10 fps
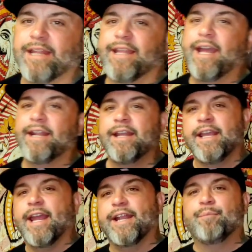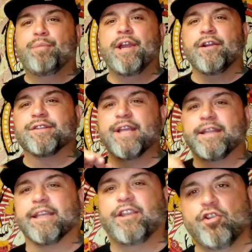And then it appears
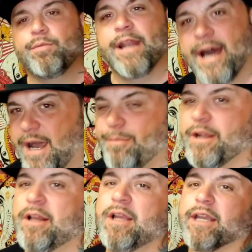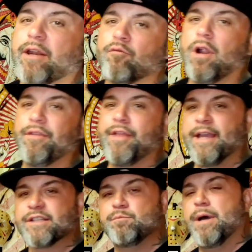that the Cuban Hobbit can run
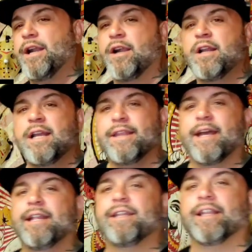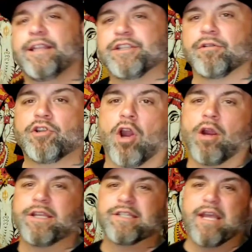things better than the lizard
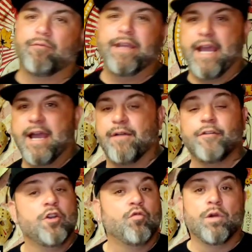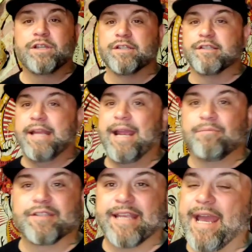carcass that we have, which is
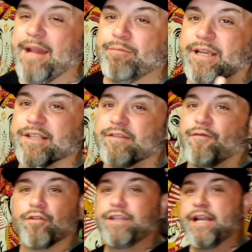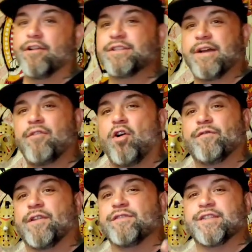damn sad because for years
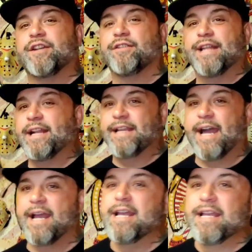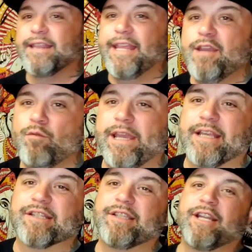I've considered that guy the
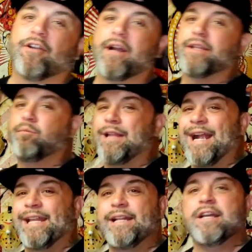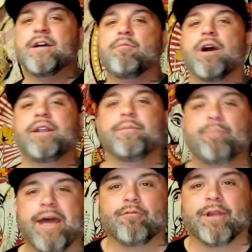weakest leader on the planet.
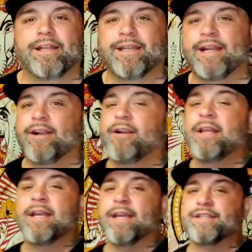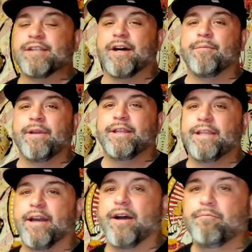But bedridden here is in
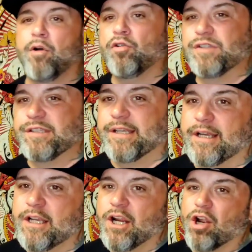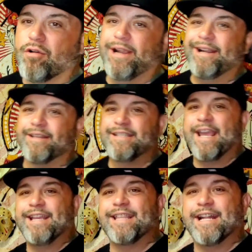the utmost hurry to
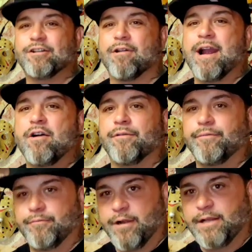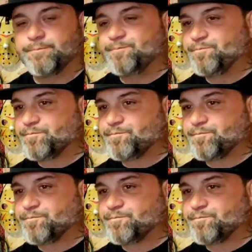take that crown, right?